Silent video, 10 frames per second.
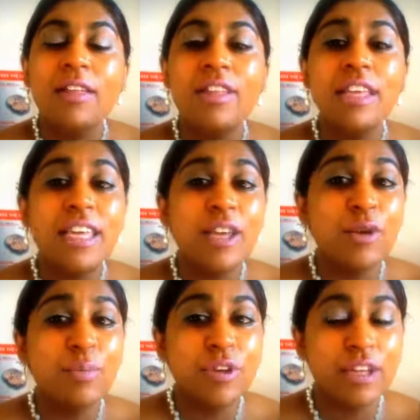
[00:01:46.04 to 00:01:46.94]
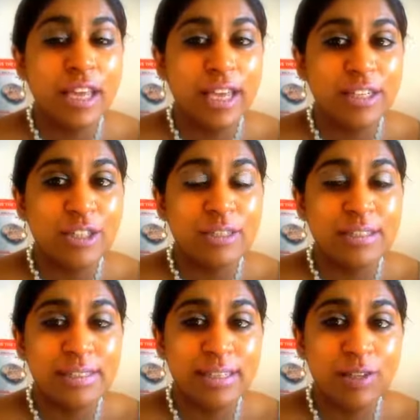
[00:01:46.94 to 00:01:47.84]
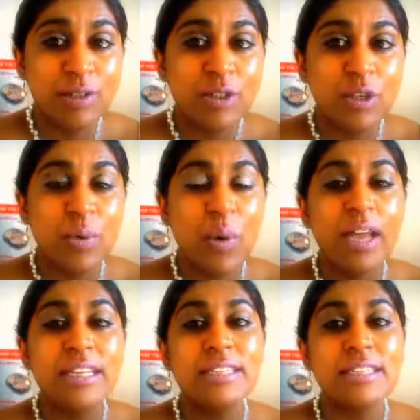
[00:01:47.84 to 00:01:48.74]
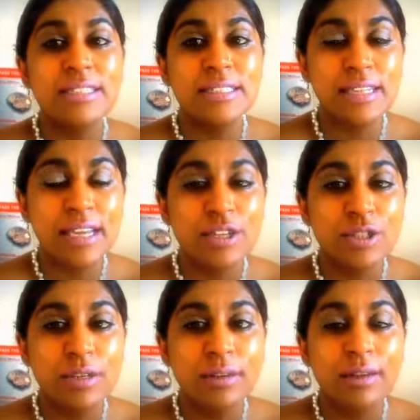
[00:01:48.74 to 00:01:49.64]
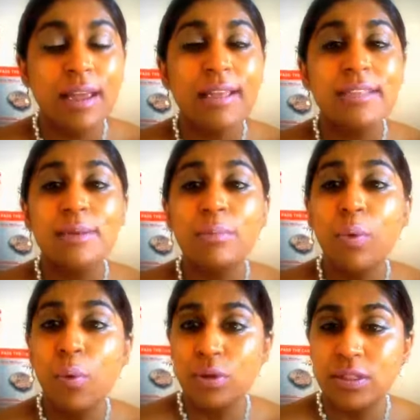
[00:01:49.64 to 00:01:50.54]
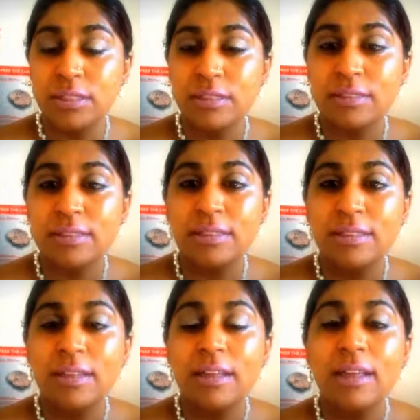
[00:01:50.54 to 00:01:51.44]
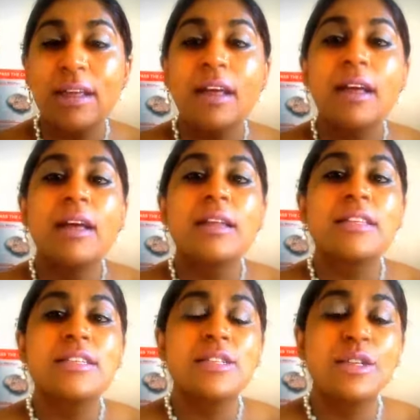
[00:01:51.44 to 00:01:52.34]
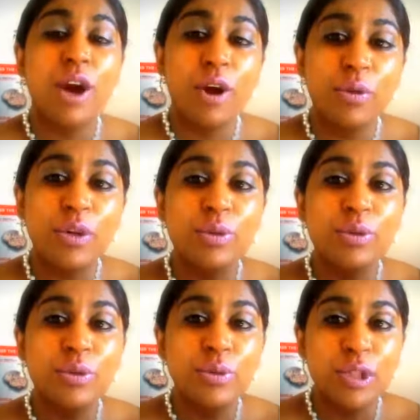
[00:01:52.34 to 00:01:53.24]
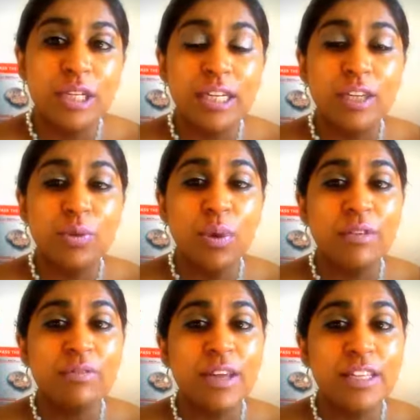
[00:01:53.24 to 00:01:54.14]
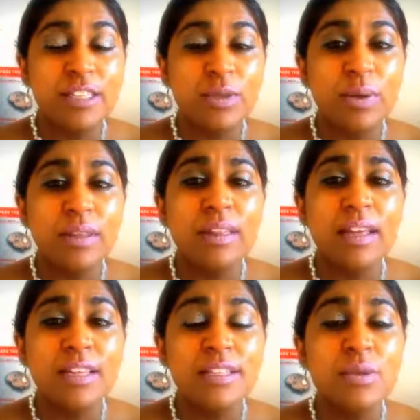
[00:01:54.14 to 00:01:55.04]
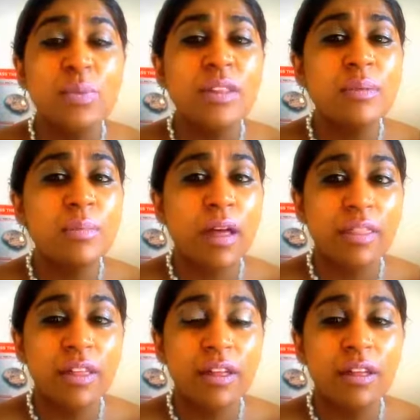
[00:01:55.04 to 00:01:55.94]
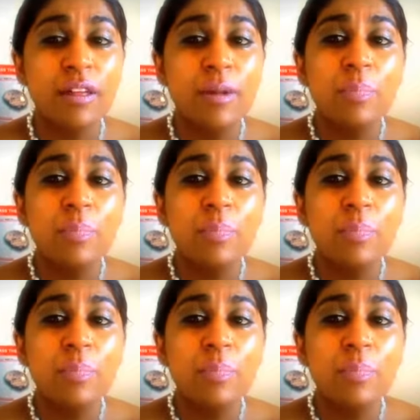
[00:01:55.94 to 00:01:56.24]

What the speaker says: The key communication skills required in this station is important. The scenario usually you are faced with is with a mother